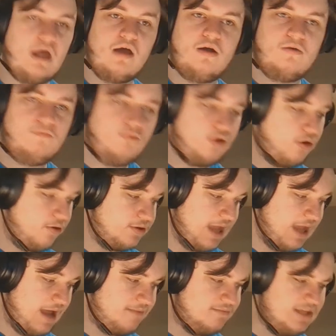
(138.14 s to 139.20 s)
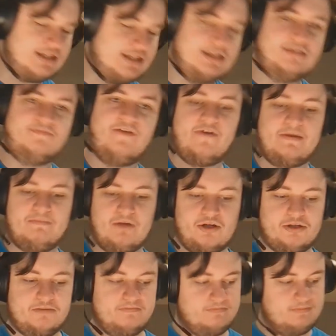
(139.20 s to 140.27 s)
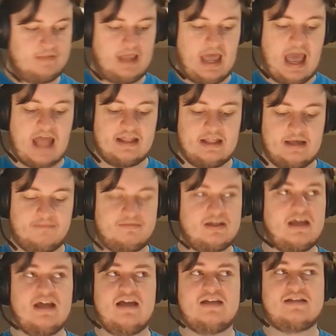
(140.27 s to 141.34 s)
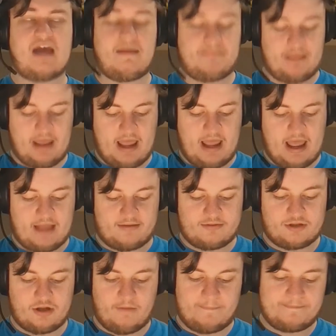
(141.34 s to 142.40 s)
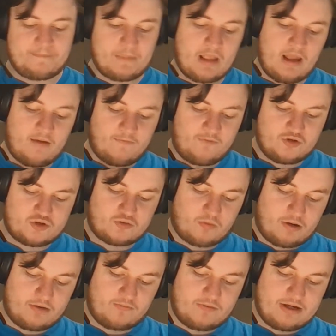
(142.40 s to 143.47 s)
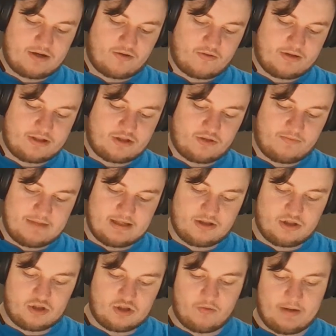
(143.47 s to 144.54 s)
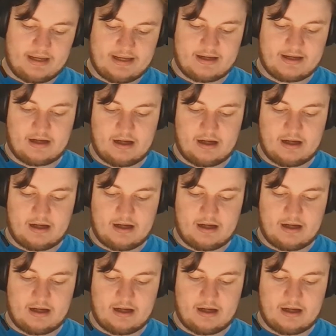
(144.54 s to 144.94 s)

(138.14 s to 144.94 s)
we'll go with that. This is very much ad-libbed, top of the head. So, first one we are going to be doing